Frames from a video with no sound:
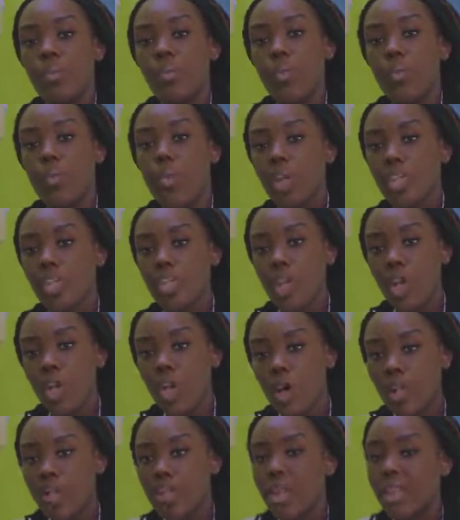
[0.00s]

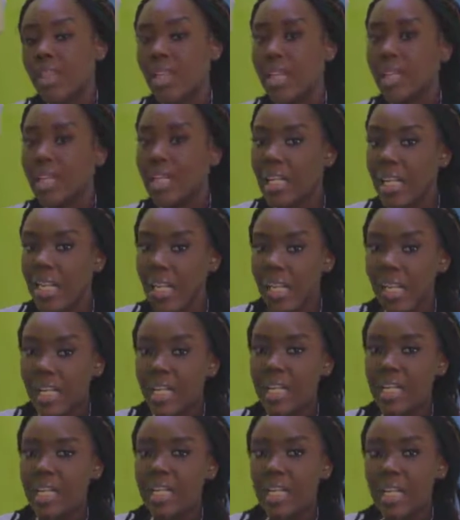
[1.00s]
washcloth and then
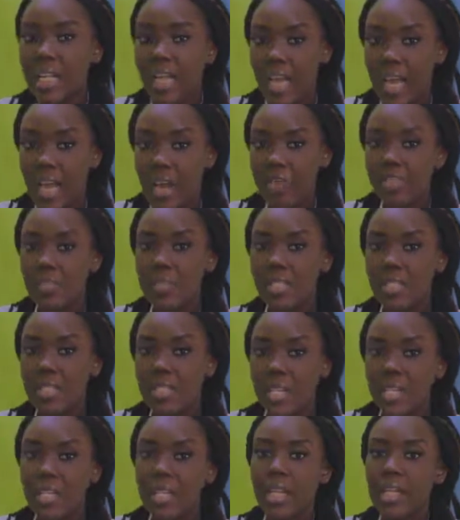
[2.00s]
clean the gums
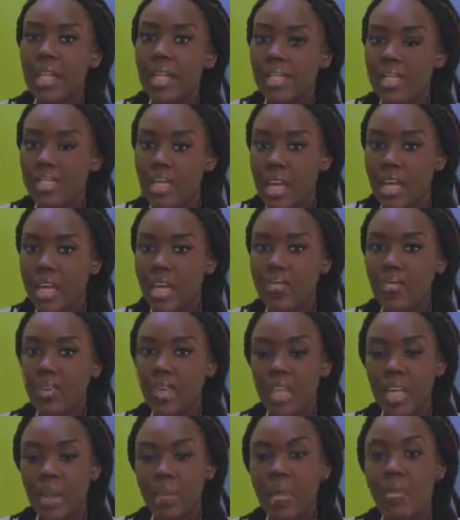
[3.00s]
and then the tongue every
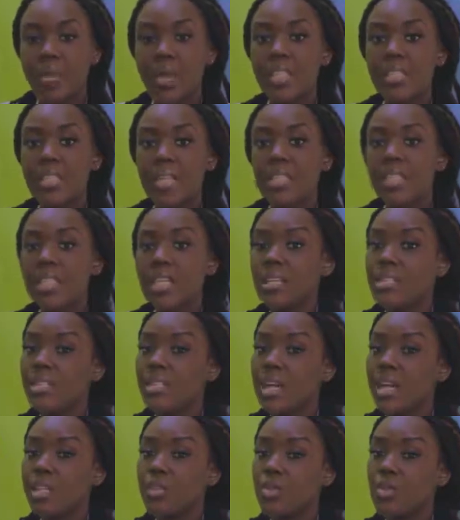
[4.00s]
day. But once the teeth
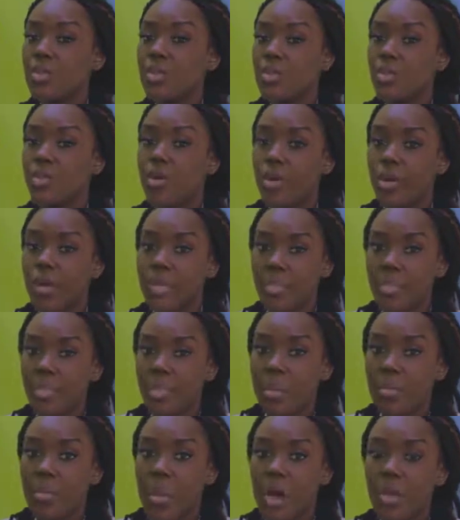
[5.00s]
start to grow into
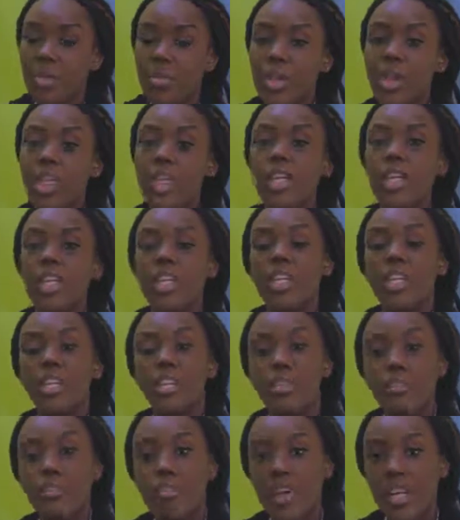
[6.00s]
the mouth, you need
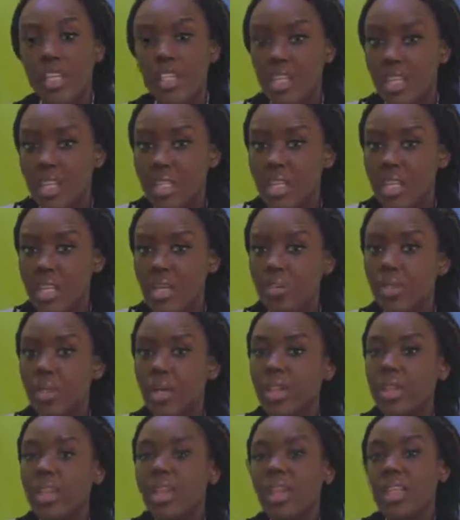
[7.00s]
to brush the teeth
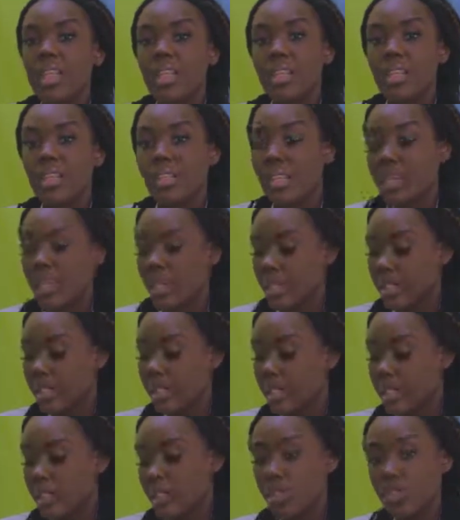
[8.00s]
with the
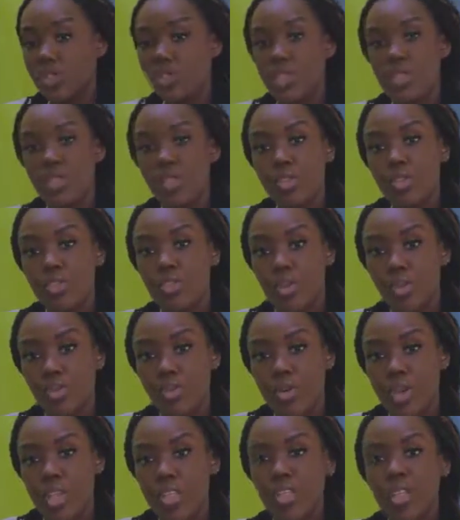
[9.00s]
children's
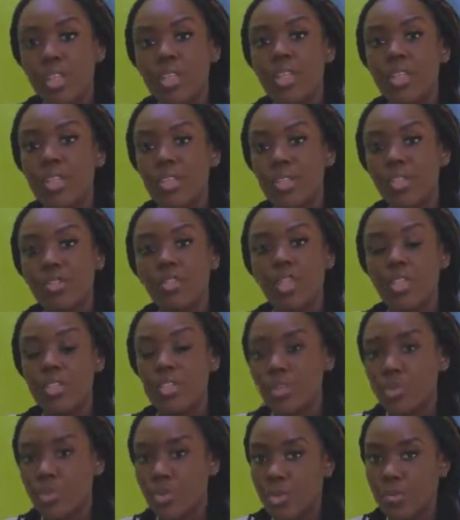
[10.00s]
toothbrush and the children's
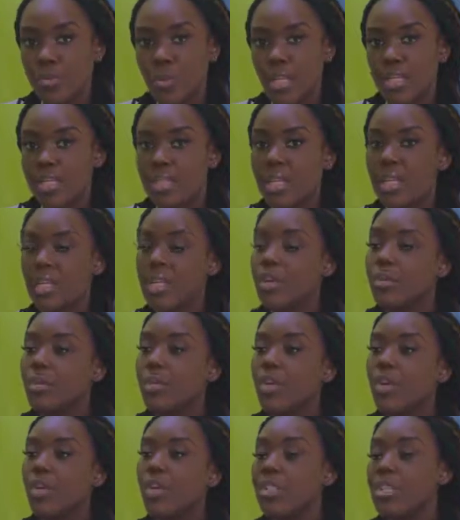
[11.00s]
toothpaste,
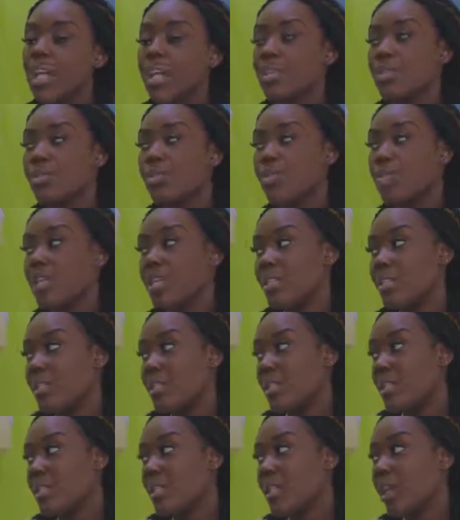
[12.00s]
because as soon as
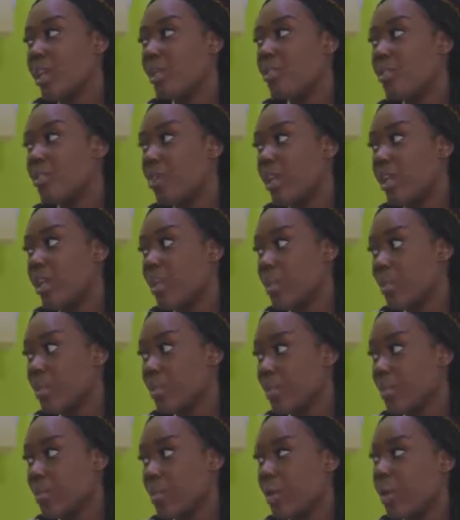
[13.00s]
teeth start going into
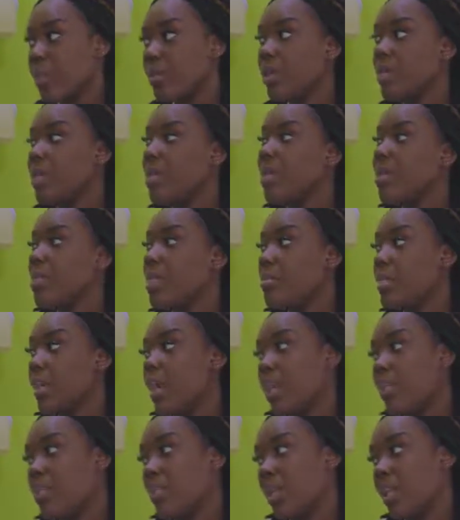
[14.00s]
the mouth, they
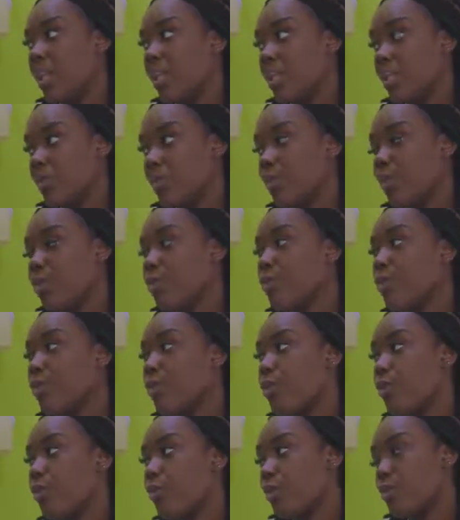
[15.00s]
become eligible
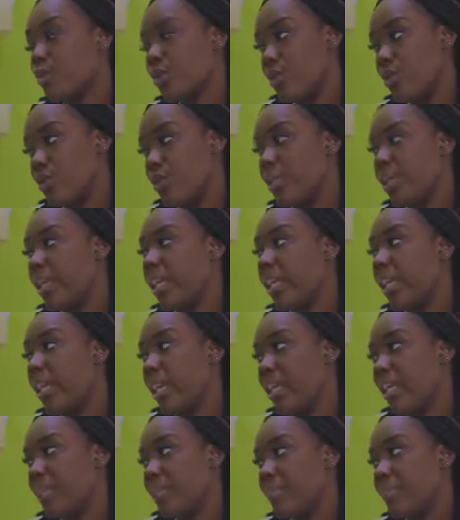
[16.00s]
for tooth decay.